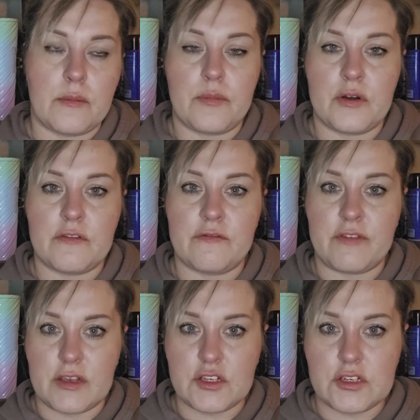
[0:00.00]

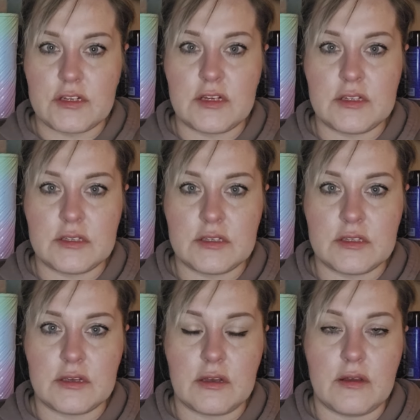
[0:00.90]
Perfectionist.
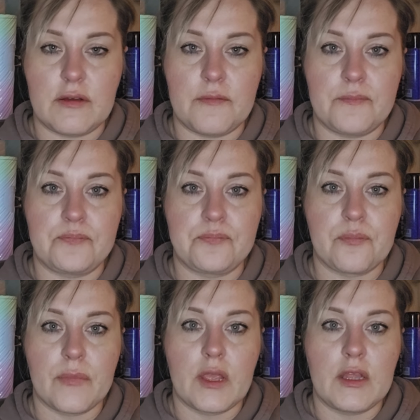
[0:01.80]

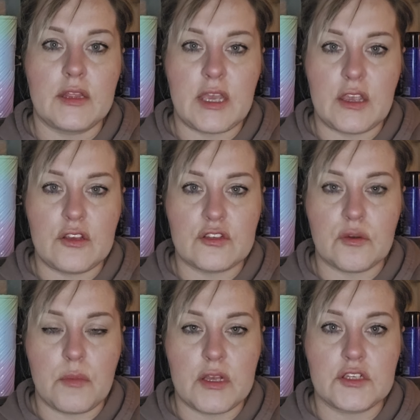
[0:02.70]
Thank you so
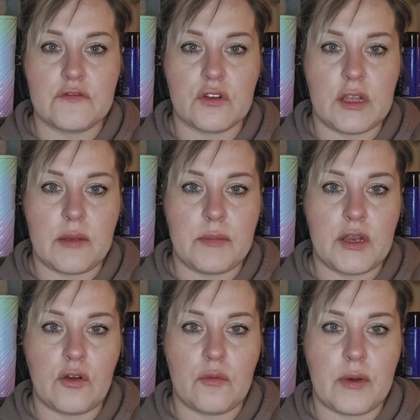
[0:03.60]
much for letting me
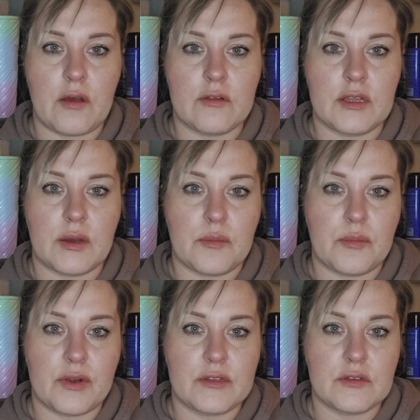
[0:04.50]
know about that
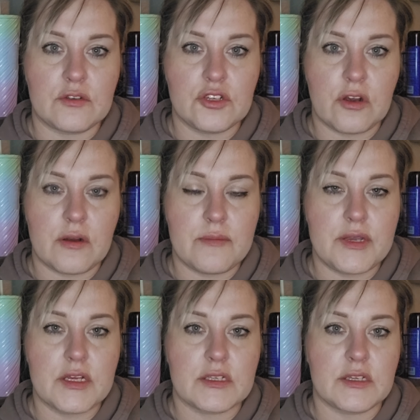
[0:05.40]
pretzel charm,
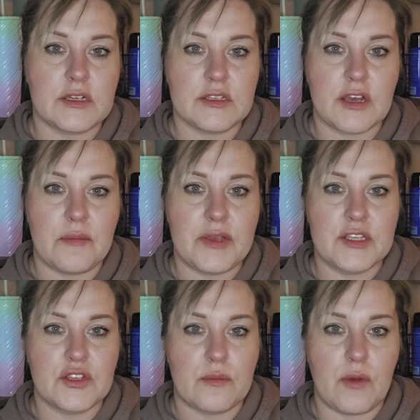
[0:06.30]
because it is coming
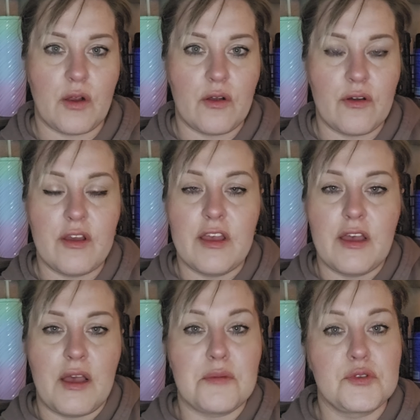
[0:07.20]
tomorrow.
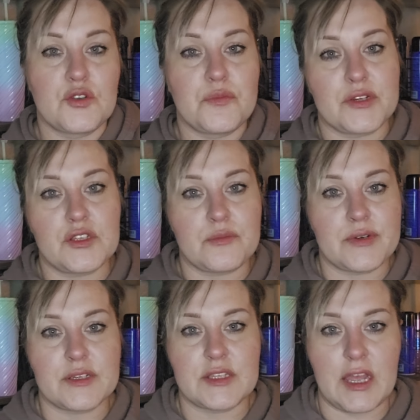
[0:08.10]
I'm super
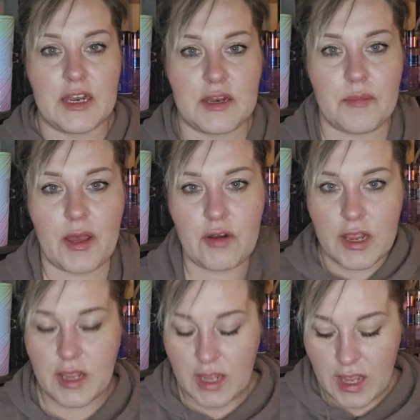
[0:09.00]
excited about it.
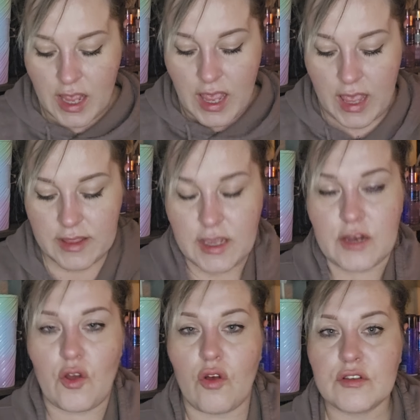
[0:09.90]
And then
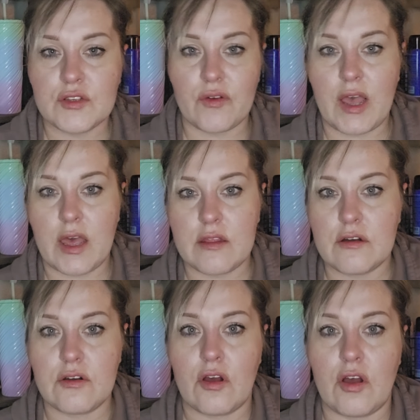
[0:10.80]
also
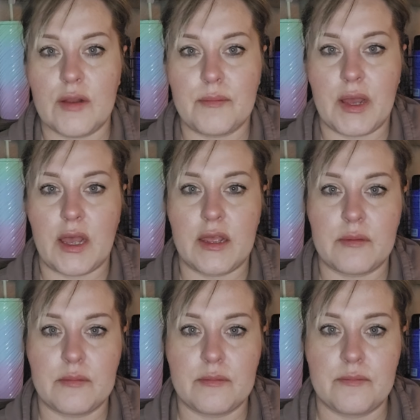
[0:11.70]
Heather on my
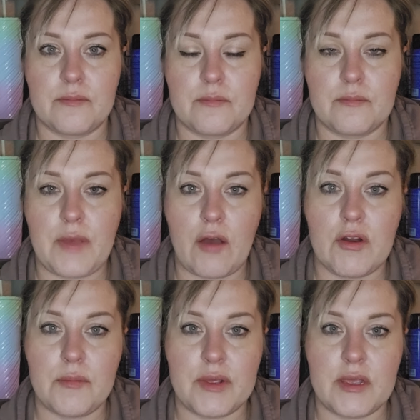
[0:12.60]
powder
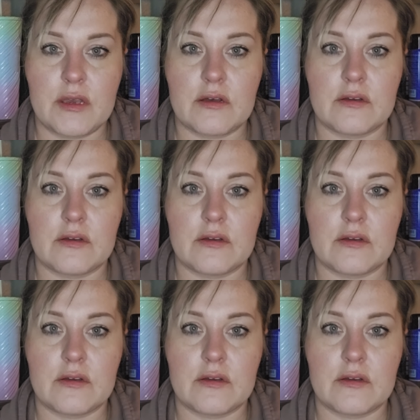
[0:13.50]
pink